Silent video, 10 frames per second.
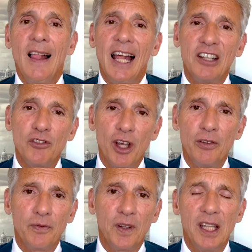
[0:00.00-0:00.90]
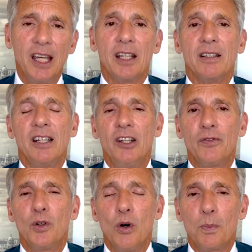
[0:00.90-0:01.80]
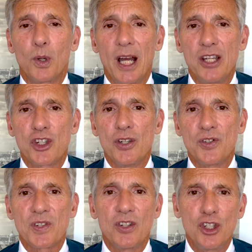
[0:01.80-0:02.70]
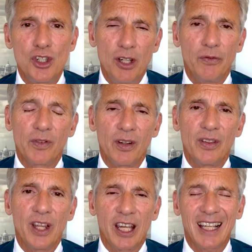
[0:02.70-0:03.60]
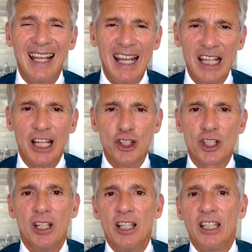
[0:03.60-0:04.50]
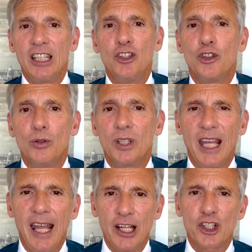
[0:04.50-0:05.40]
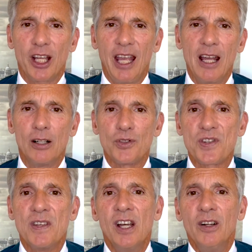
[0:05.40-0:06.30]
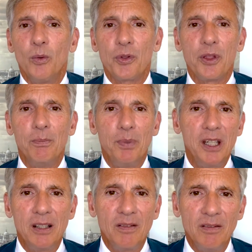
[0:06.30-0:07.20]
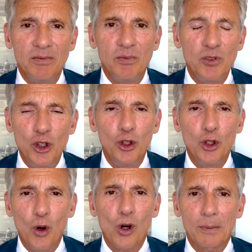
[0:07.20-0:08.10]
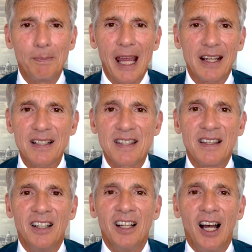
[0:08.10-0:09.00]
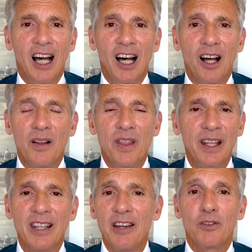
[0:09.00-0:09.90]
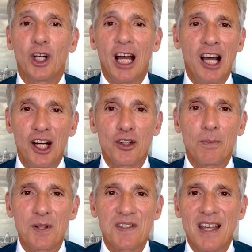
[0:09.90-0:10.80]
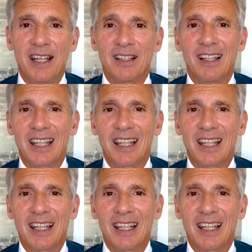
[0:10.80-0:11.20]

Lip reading: And don't forget, if corporations shift their cash into cash accounts with the big New York banks, then they've got 100%